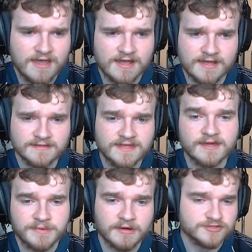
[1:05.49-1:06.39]
Kick
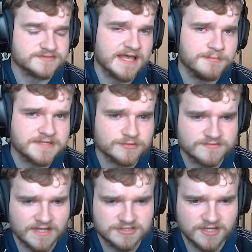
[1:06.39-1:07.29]
and power does help with those
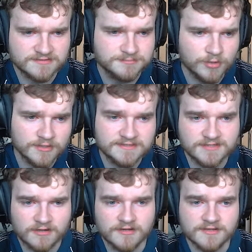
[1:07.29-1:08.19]
finesse shots, but it's
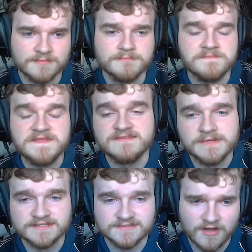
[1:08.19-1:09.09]
not going to need to
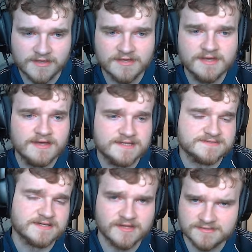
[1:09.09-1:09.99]
be as high as
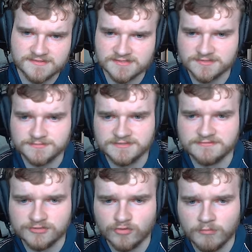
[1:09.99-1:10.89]
like 90 or something
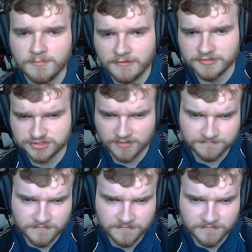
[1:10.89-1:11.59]
for a normal power shot.